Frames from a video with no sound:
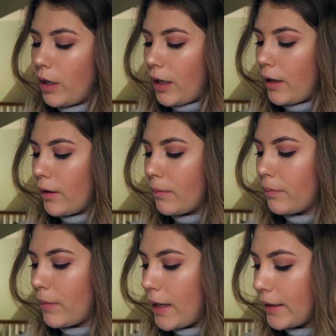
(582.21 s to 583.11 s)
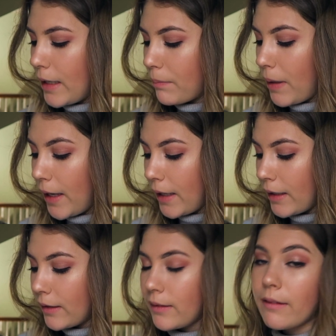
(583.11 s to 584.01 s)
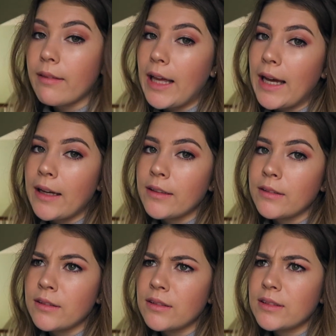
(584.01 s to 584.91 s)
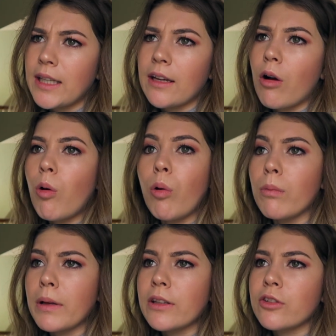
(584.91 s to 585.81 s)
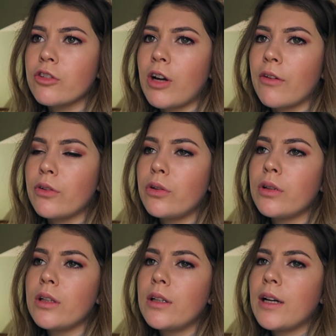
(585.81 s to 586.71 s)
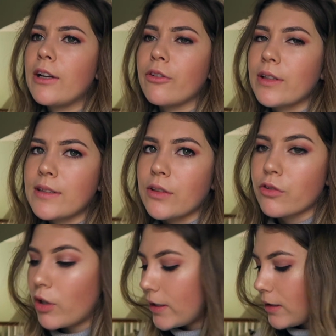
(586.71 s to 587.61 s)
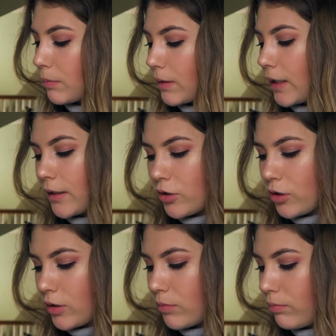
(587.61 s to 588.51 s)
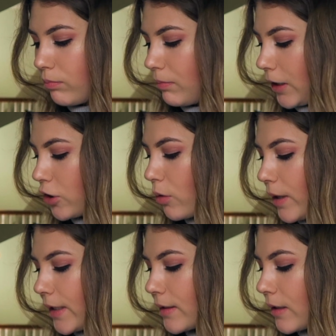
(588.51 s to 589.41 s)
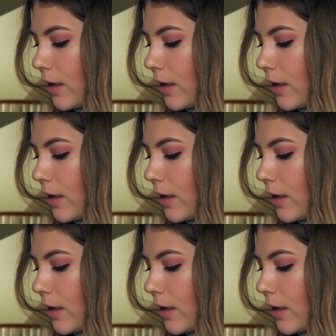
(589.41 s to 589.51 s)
and get paid than take a whole month to travel. I know that sounds crazy, but that's just my choice.